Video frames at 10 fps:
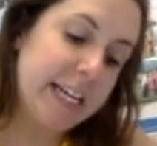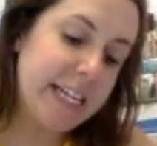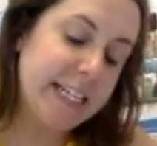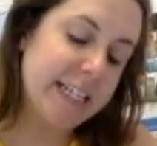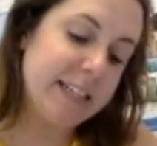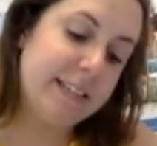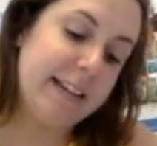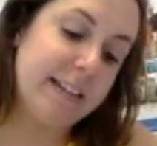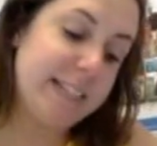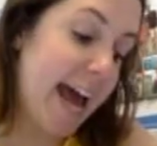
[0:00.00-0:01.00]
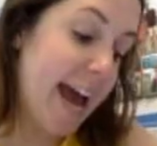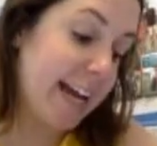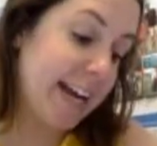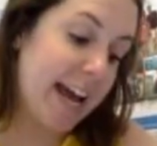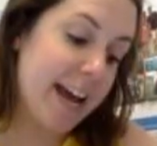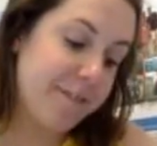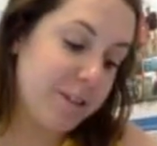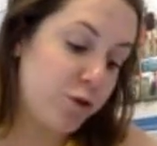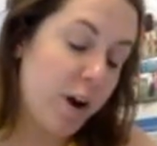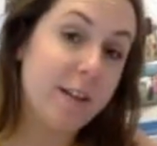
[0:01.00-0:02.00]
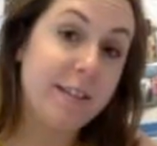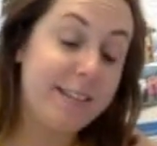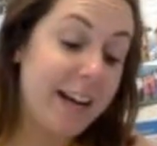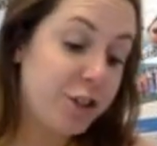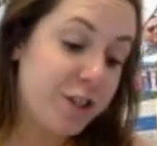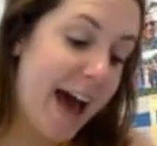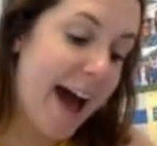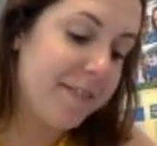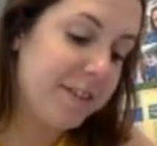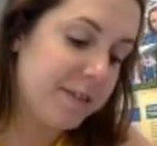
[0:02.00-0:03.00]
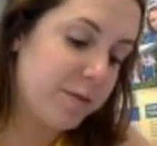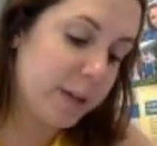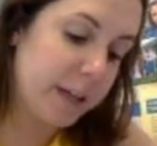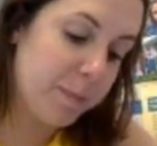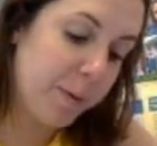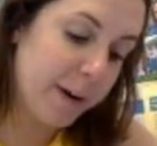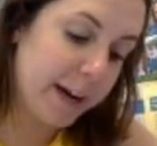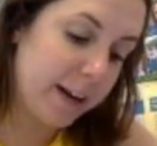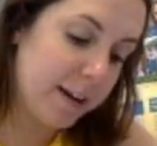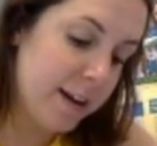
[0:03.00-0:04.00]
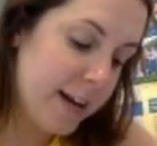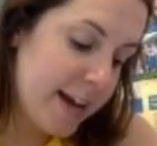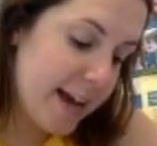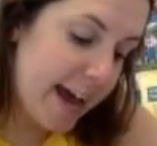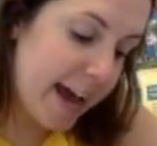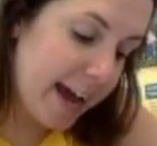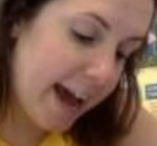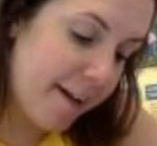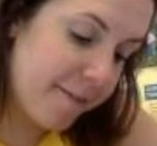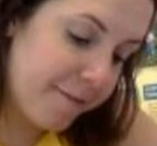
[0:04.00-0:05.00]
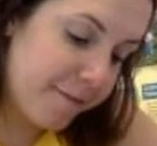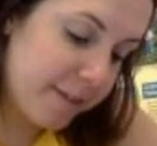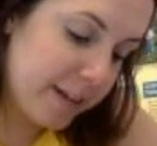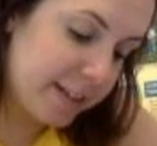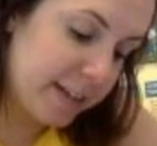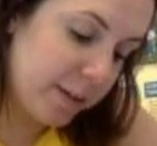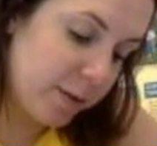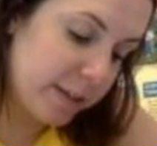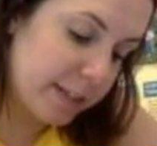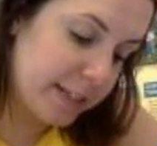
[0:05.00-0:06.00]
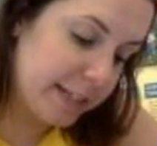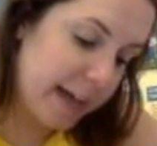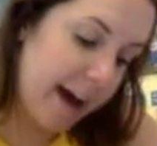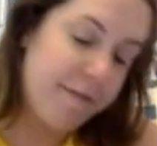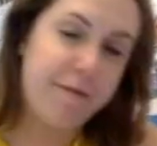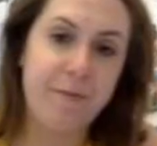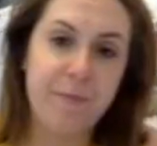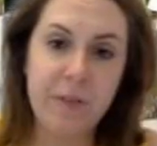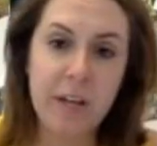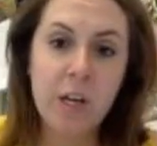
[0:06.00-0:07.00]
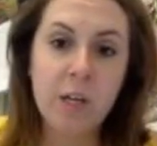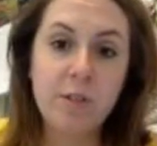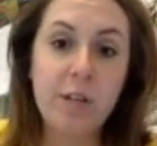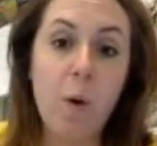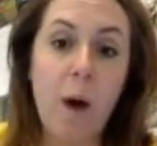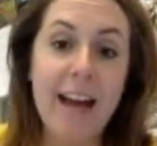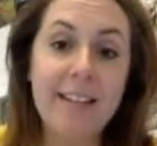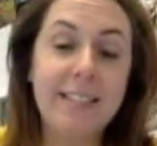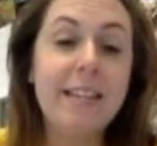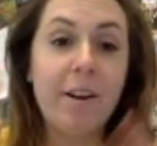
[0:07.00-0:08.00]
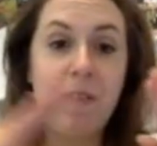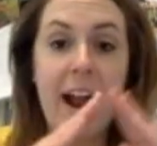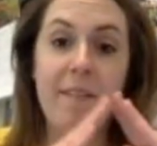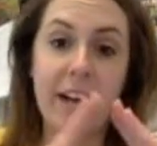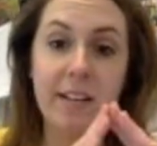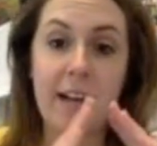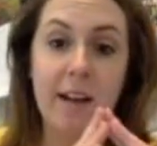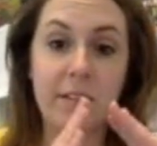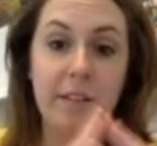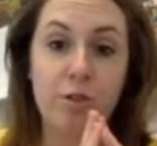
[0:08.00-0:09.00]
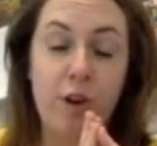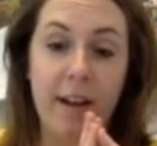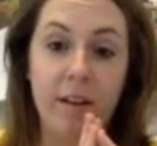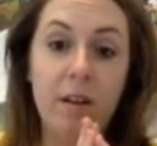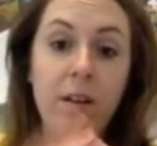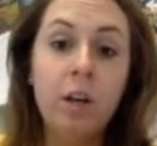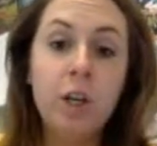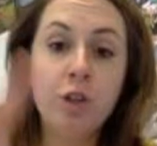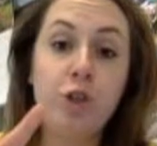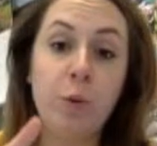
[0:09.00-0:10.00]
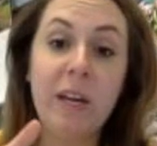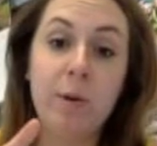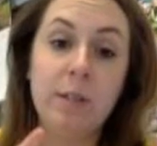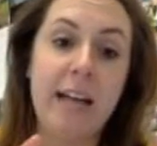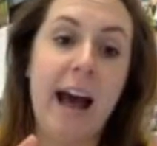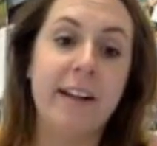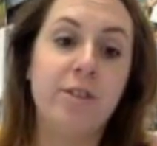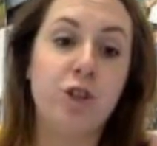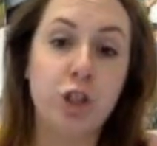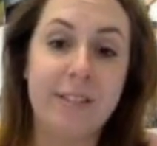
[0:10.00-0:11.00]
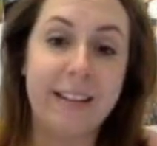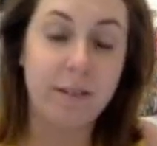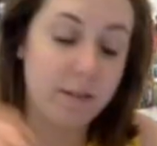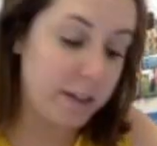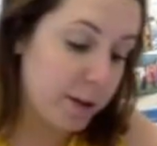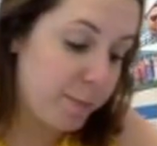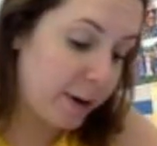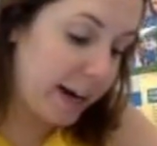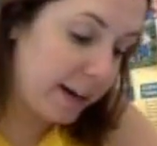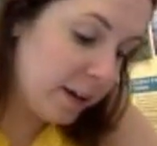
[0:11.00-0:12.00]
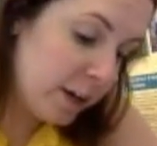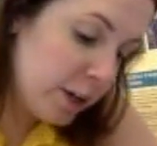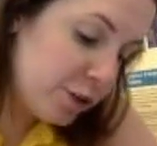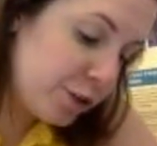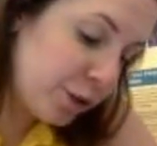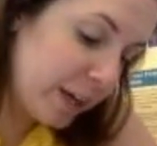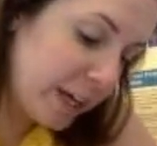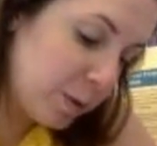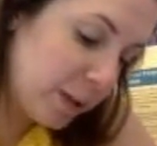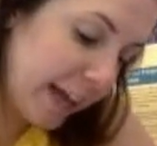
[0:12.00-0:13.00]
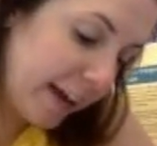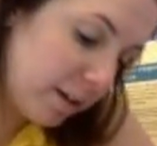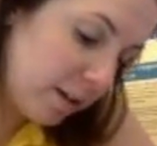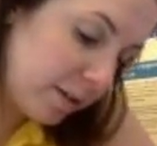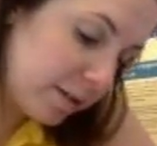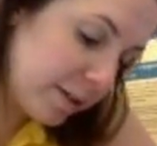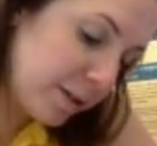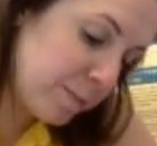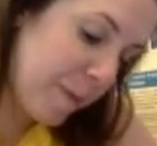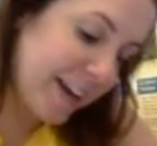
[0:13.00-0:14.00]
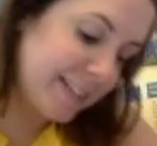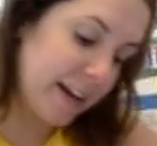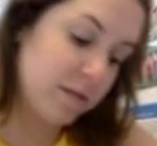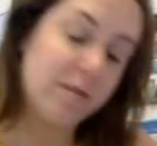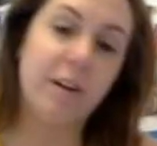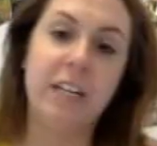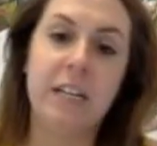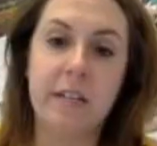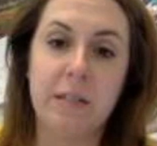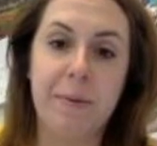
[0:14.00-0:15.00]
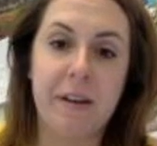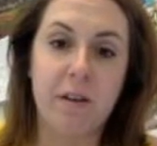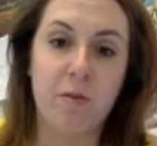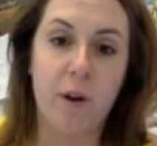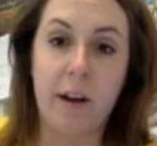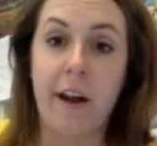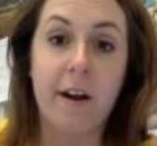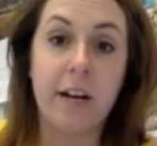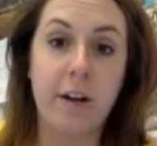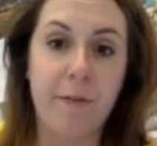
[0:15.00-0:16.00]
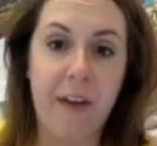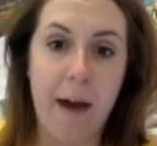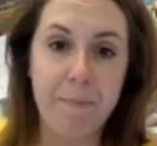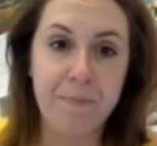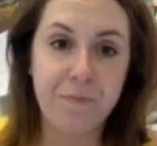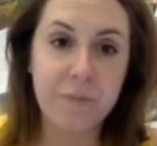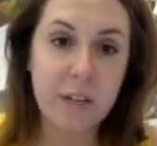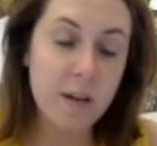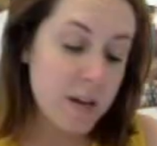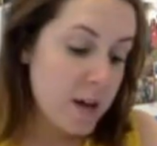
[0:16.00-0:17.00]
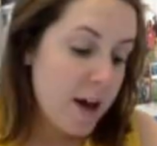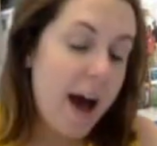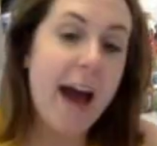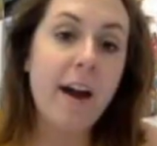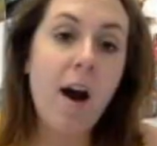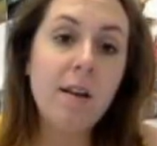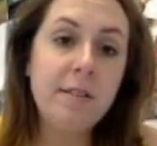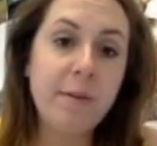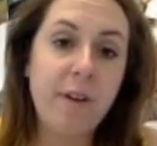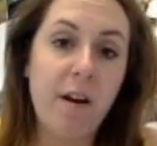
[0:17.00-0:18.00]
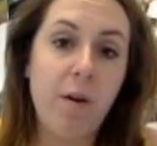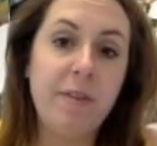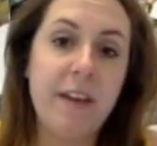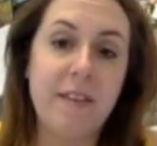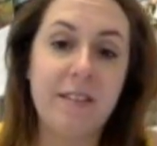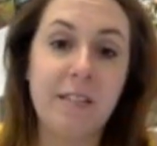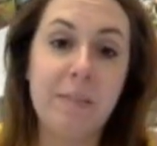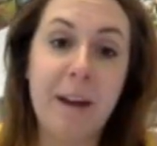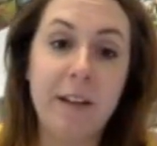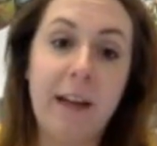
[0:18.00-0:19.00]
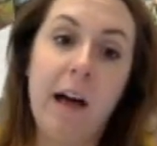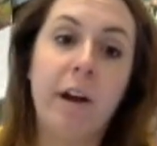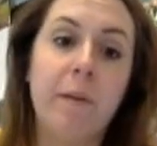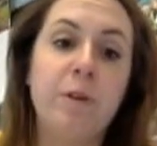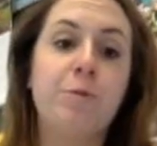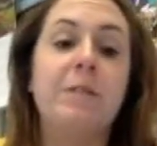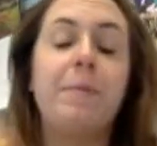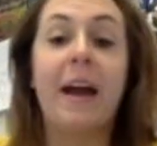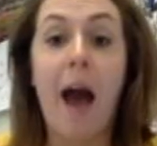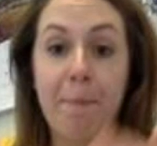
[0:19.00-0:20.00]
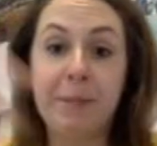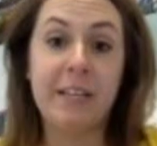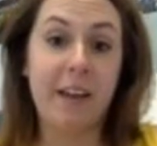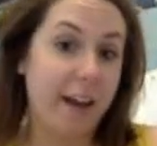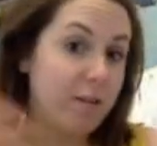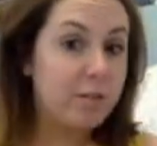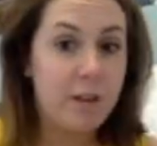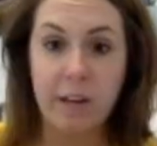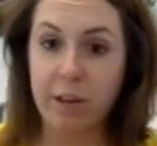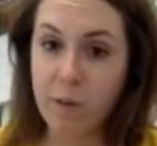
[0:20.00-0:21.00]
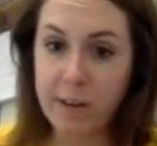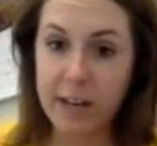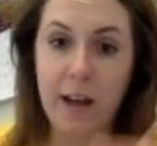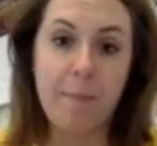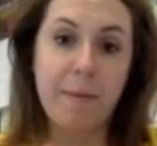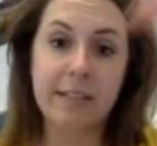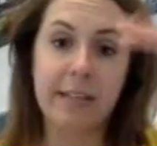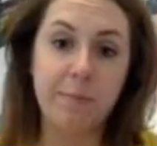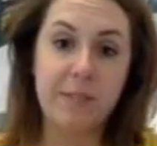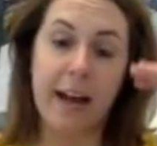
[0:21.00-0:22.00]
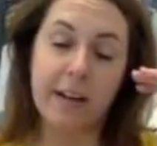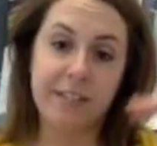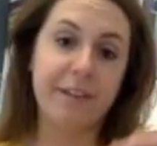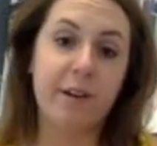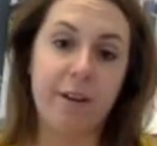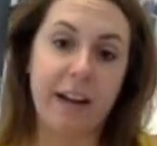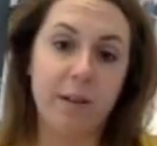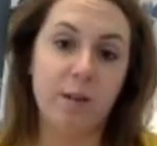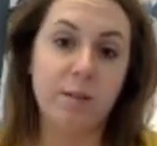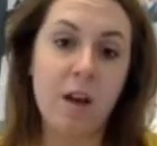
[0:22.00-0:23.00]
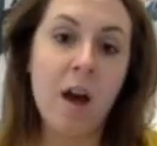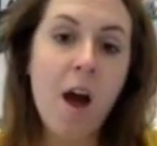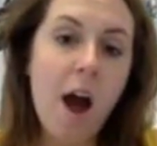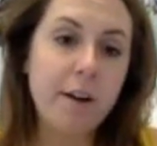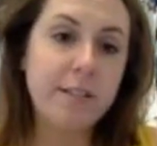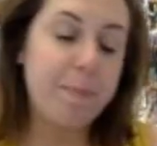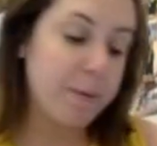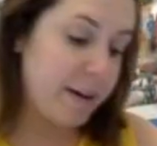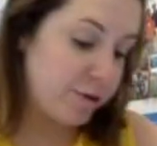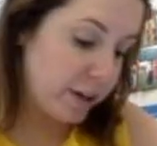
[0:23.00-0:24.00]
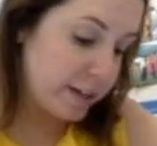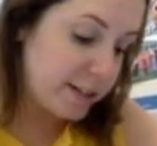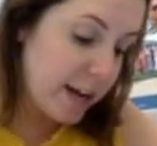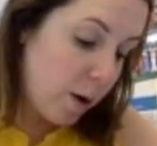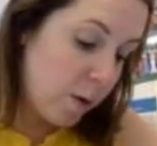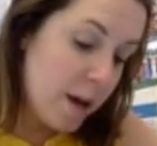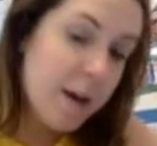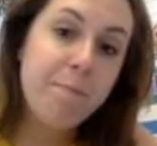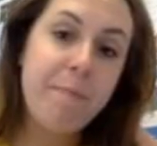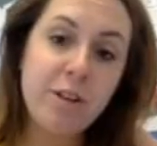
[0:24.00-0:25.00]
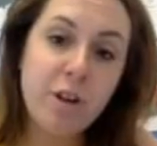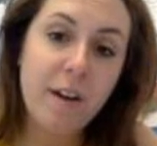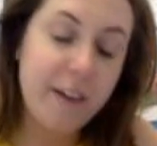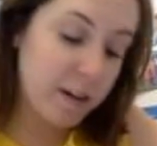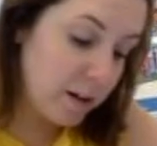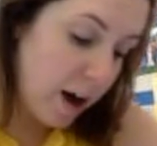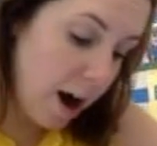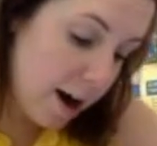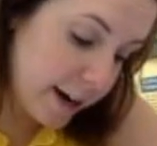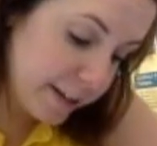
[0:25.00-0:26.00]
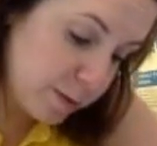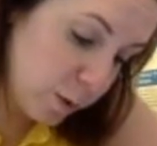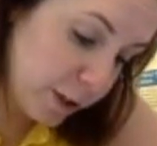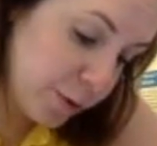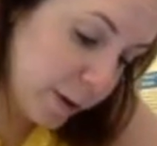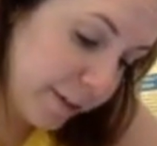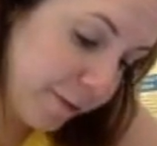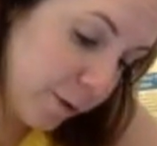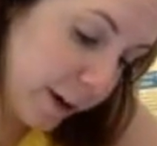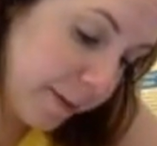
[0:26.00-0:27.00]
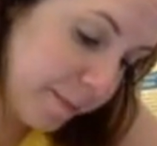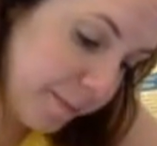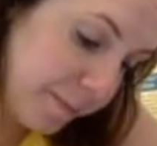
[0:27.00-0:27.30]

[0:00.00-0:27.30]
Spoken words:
ED is extended to A and AF is drawn such that, and this is really important, AF is congruent to DF. So I see there that I have an isosceles triangle. 2 equal sides should signal in your brain 2 equal angles. So those base angles are going to need to be congruent. I already know that. I also know that this is a parallelogram, which means my opposite angles are congruent and my same side interior angles are supplementary. So measure of angle R is 124.